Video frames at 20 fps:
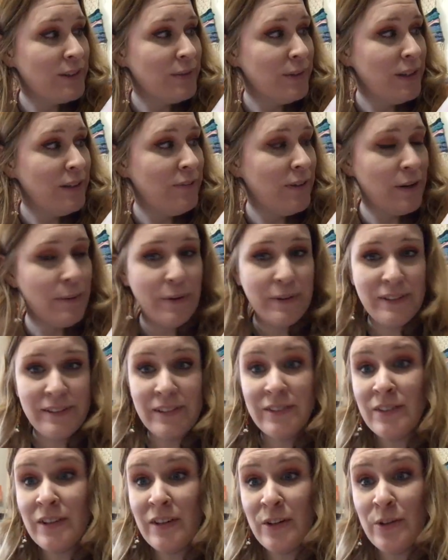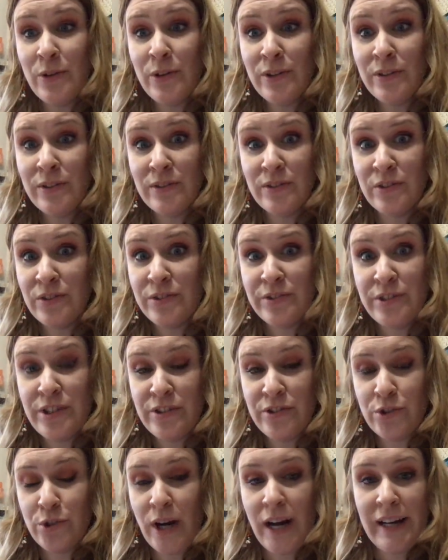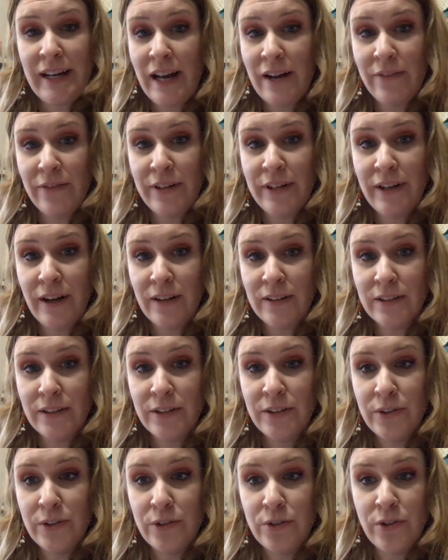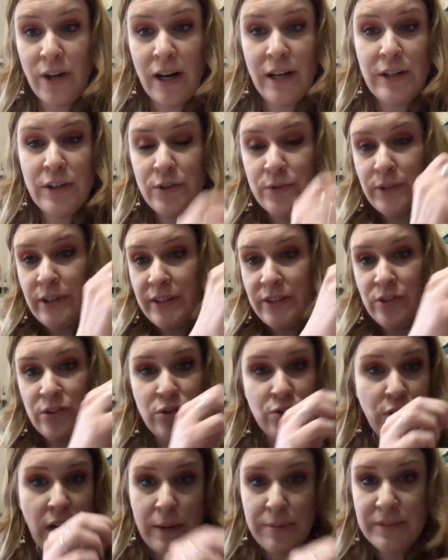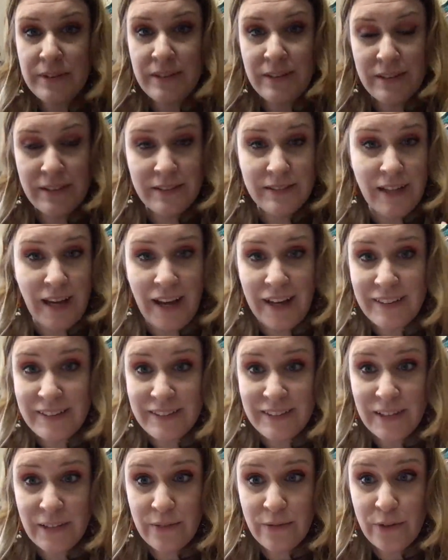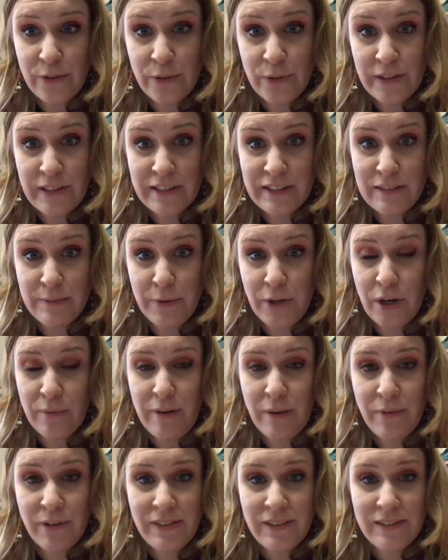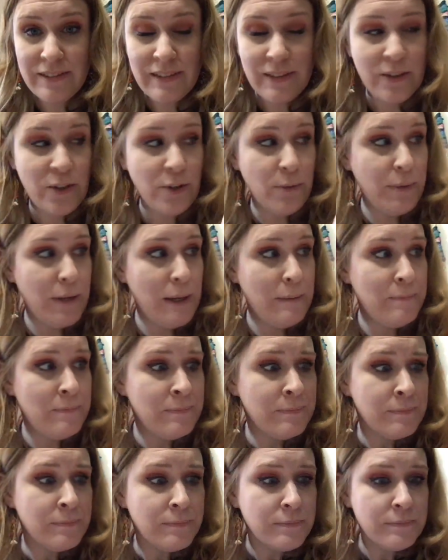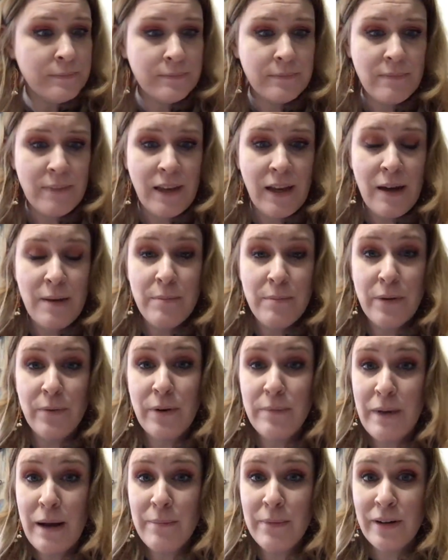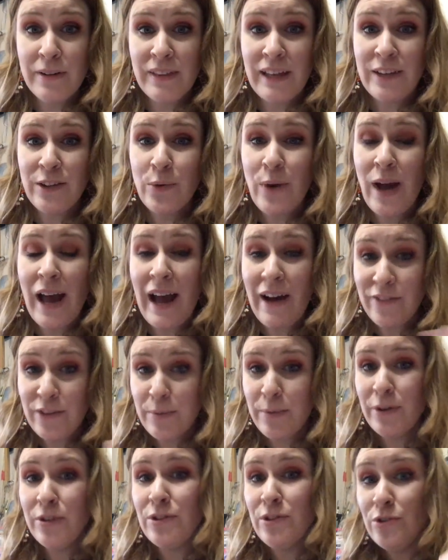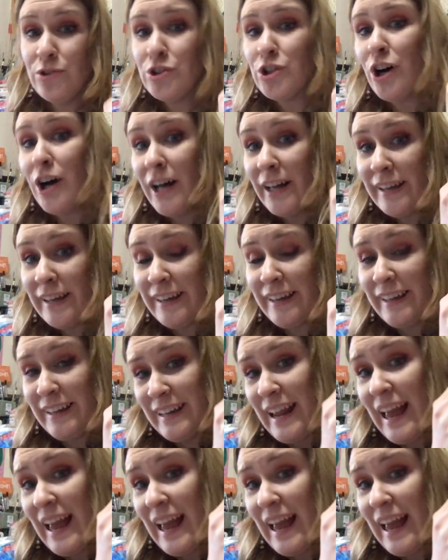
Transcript: really fun about this is that you can just try every color. You could try to do like stripes and designs, see if you can experiment with this a little bit. But remember that you have to put new chalk in